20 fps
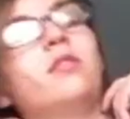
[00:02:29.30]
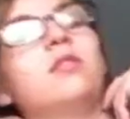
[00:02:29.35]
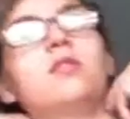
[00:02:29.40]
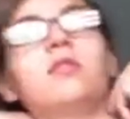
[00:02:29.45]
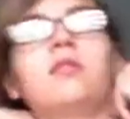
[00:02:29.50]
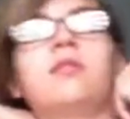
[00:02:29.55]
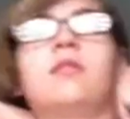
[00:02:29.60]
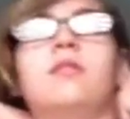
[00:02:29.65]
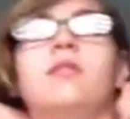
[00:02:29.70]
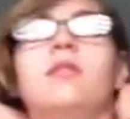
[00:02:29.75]
Do you
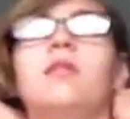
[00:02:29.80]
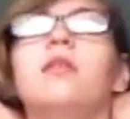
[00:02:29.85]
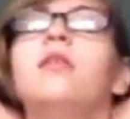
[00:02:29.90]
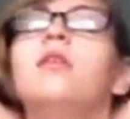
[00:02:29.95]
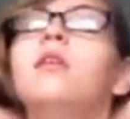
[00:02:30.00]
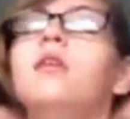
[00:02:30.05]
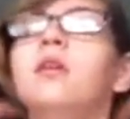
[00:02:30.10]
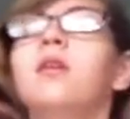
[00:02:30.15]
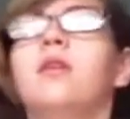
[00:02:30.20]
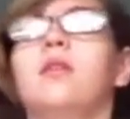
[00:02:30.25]
think that
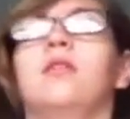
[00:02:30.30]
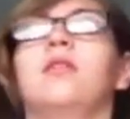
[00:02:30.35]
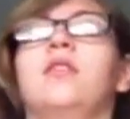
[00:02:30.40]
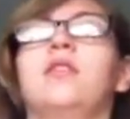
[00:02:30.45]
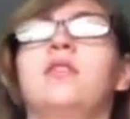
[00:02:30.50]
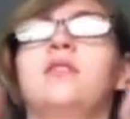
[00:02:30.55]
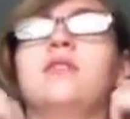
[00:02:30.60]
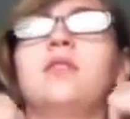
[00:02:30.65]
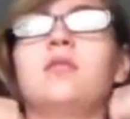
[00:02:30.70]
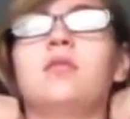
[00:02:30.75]
you're
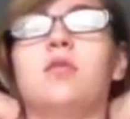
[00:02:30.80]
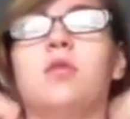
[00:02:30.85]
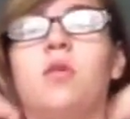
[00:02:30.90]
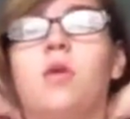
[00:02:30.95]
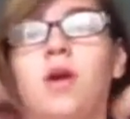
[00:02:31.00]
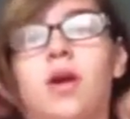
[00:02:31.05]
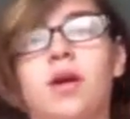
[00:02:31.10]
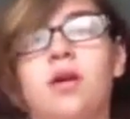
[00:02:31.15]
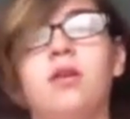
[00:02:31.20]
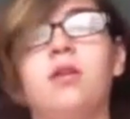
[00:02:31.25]
at Is that
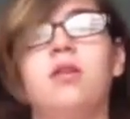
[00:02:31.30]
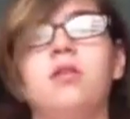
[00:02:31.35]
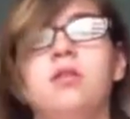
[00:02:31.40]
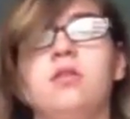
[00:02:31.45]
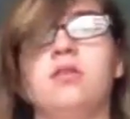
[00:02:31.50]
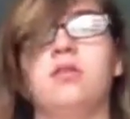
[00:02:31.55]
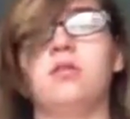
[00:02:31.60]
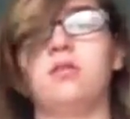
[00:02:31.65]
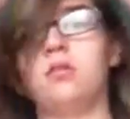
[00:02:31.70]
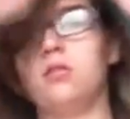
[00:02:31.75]
required? You
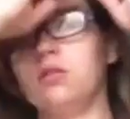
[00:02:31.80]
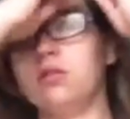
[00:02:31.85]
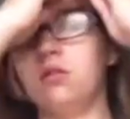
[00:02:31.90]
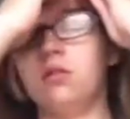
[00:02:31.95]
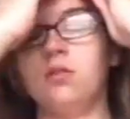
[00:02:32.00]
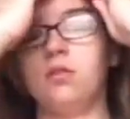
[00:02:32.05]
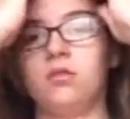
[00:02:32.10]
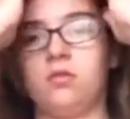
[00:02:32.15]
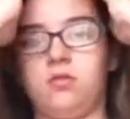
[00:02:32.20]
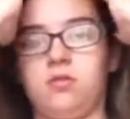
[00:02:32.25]
know,
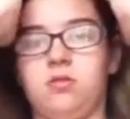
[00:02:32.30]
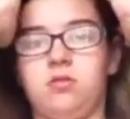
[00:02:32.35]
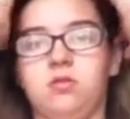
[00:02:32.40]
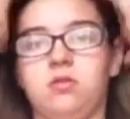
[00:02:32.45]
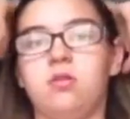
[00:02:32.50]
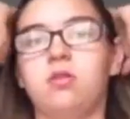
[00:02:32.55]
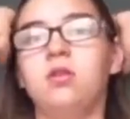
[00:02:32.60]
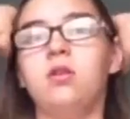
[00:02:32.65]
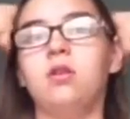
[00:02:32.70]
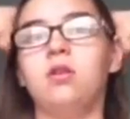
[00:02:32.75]
at one
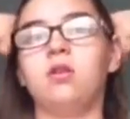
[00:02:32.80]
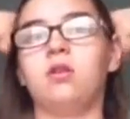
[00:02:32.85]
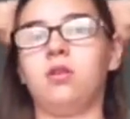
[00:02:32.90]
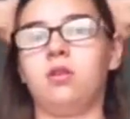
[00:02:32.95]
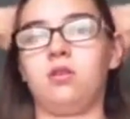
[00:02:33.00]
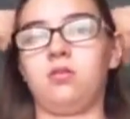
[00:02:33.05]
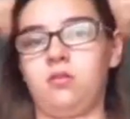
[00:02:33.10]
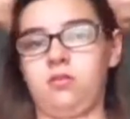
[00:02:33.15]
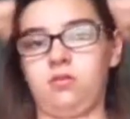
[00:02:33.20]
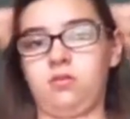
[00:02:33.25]
time he was like,
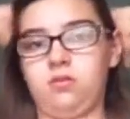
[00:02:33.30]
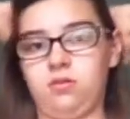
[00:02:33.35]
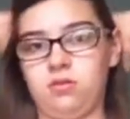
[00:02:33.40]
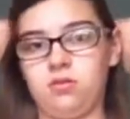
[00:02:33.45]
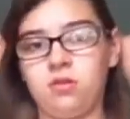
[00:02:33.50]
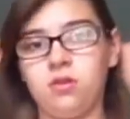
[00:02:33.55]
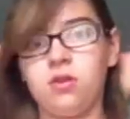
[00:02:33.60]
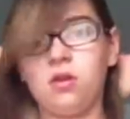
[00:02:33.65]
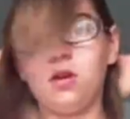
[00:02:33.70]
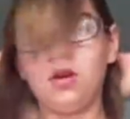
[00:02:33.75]

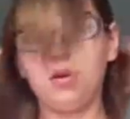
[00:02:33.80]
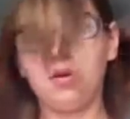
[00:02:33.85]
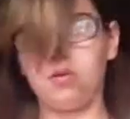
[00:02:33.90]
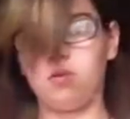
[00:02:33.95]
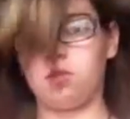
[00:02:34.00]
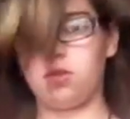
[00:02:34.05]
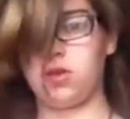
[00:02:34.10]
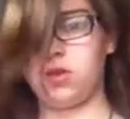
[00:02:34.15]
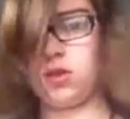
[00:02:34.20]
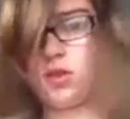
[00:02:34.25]

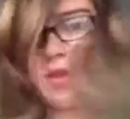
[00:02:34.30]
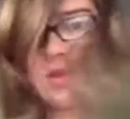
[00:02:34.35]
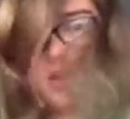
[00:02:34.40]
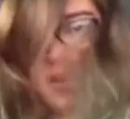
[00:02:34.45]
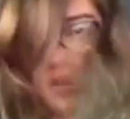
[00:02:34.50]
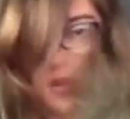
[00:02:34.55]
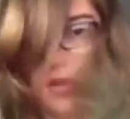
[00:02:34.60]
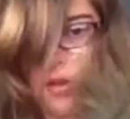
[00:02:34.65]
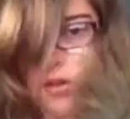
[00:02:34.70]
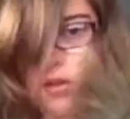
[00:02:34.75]
well,
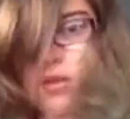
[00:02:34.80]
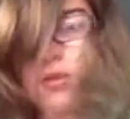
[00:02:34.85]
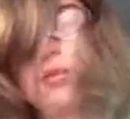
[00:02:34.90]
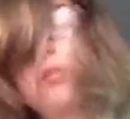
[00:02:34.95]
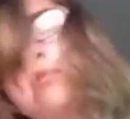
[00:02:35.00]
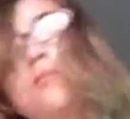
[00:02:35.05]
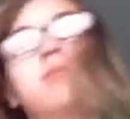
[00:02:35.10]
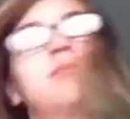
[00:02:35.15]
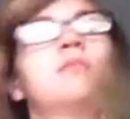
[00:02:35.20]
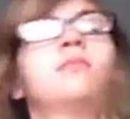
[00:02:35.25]
yeah.
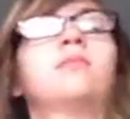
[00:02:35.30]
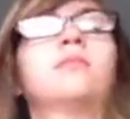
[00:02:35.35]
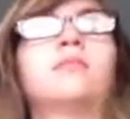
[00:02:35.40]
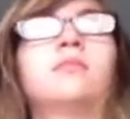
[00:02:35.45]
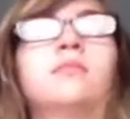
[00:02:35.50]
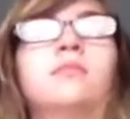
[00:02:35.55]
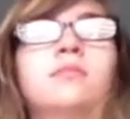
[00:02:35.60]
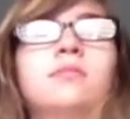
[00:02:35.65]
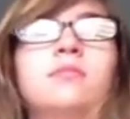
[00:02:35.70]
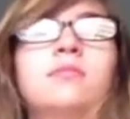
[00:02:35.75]
I'm at
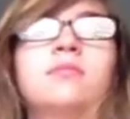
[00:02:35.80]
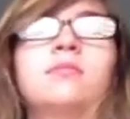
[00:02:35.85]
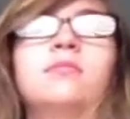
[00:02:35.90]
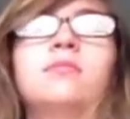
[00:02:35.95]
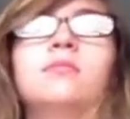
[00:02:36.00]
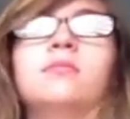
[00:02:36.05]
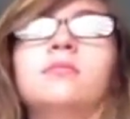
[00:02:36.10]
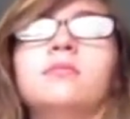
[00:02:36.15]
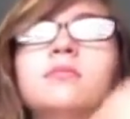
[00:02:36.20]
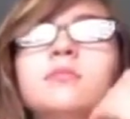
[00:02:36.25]
the
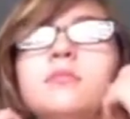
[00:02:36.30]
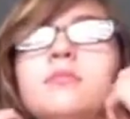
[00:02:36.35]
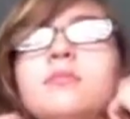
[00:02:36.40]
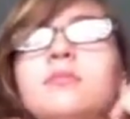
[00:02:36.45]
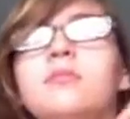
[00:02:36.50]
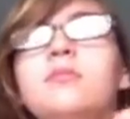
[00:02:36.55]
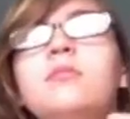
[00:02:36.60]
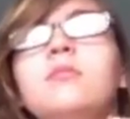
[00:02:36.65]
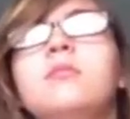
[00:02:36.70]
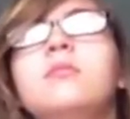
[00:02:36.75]
bottom
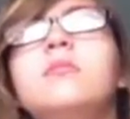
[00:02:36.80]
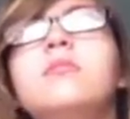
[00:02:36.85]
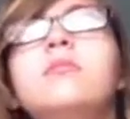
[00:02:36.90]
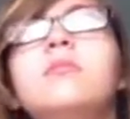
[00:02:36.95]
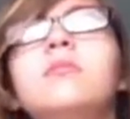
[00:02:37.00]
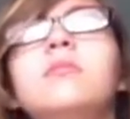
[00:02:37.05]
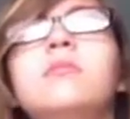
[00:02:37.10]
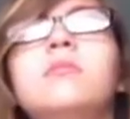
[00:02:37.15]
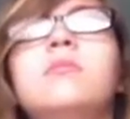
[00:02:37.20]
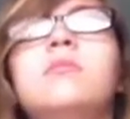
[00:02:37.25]

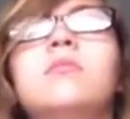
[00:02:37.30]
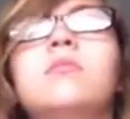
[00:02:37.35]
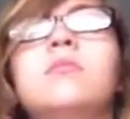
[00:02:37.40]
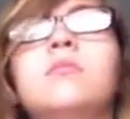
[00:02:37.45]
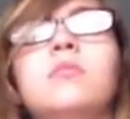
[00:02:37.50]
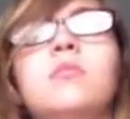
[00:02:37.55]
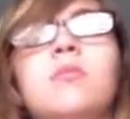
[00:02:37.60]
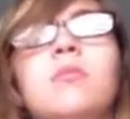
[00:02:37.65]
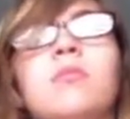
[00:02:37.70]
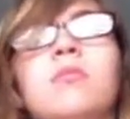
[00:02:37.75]

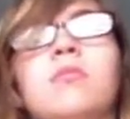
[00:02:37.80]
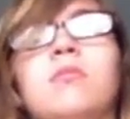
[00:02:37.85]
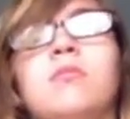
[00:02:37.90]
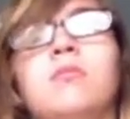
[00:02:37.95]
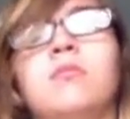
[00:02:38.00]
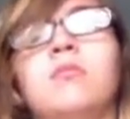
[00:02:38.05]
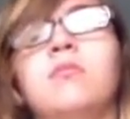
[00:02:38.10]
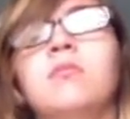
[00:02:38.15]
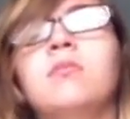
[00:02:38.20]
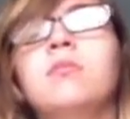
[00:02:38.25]

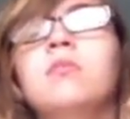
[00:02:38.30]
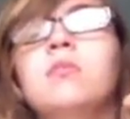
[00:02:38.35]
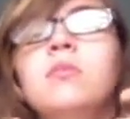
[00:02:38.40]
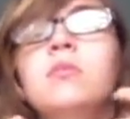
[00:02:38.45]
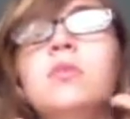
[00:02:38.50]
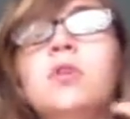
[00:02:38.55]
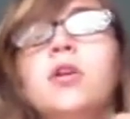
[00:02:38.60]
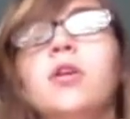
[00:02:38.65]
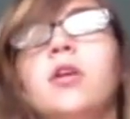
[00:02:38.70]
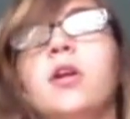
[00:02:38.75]
of the.
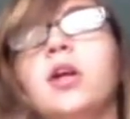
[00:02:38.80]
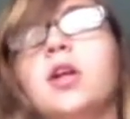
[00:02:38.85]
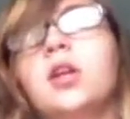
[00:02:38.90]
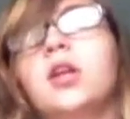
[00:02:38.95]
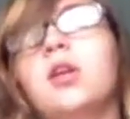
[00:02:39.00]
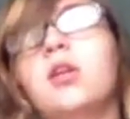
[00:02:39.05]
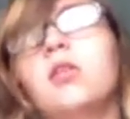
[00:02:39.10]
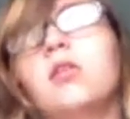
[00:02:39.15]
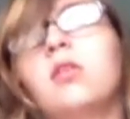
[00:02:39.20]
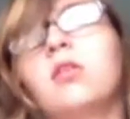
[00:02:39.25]
Right
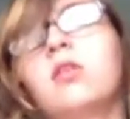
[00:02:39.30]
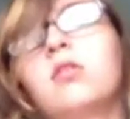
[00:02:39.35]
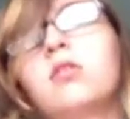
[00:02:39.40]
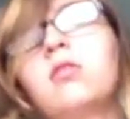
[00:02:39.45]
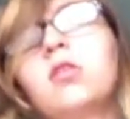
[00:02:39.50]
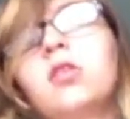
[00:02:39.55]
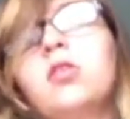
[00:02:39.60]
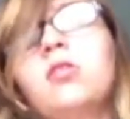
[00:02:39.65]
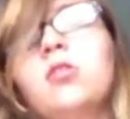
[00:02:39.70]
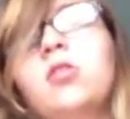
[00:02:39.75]
now.
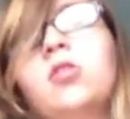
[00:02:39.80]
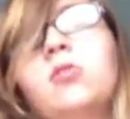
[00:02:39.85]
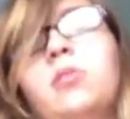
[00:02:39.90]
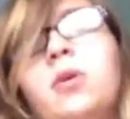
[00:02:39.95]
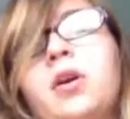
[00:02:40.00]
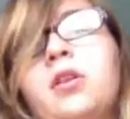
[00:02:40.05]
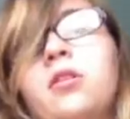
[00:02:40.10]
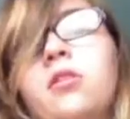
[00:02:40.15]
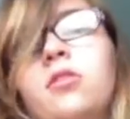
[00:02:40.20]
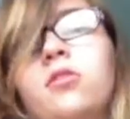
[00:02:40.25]
You don't know
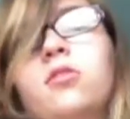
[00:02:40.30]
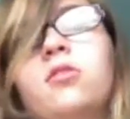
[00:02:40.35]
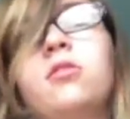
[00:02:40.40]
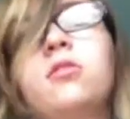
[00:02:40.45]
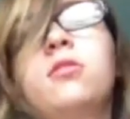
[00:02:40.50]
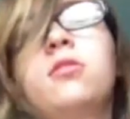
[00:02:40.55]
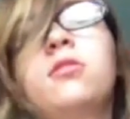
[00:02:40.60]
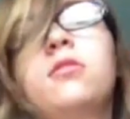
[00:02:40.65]
my list.